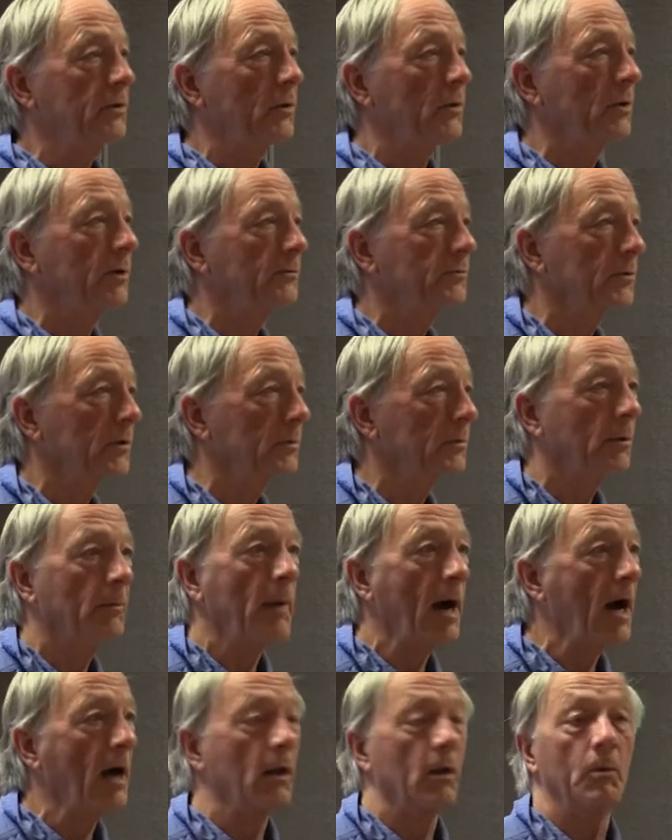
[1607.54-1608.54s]
to it from a
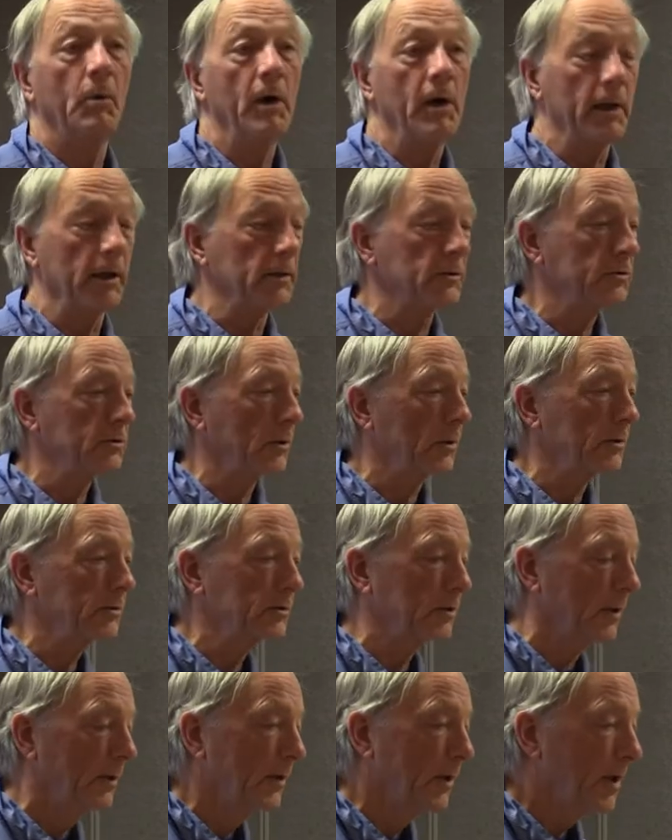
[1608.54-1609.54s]
mile away. So it's
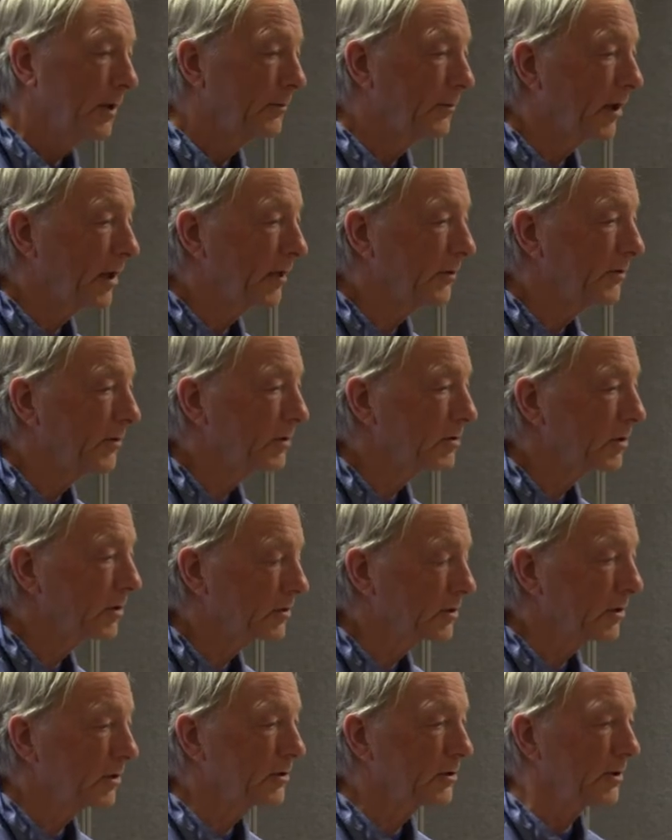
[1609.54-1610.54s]
a very efficient
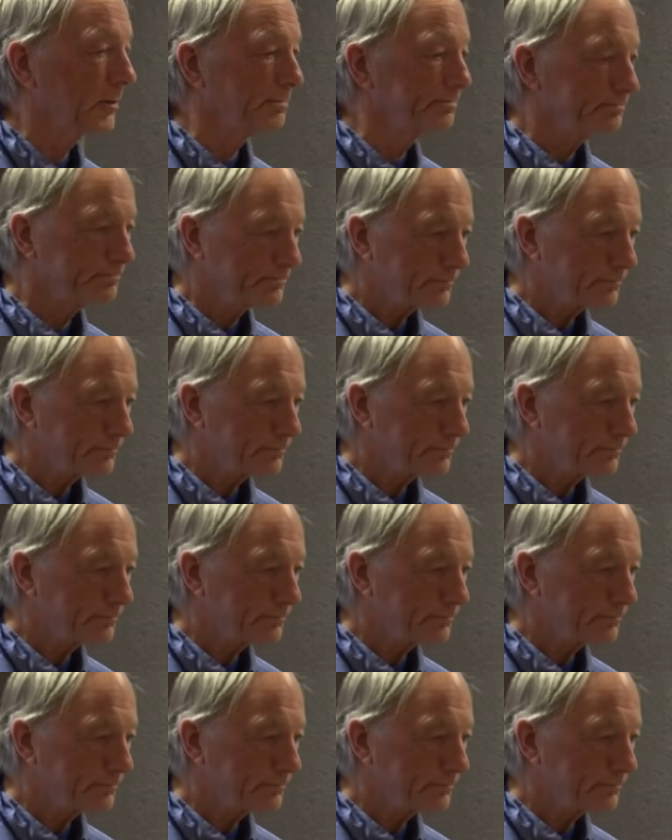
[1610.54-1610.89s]
system.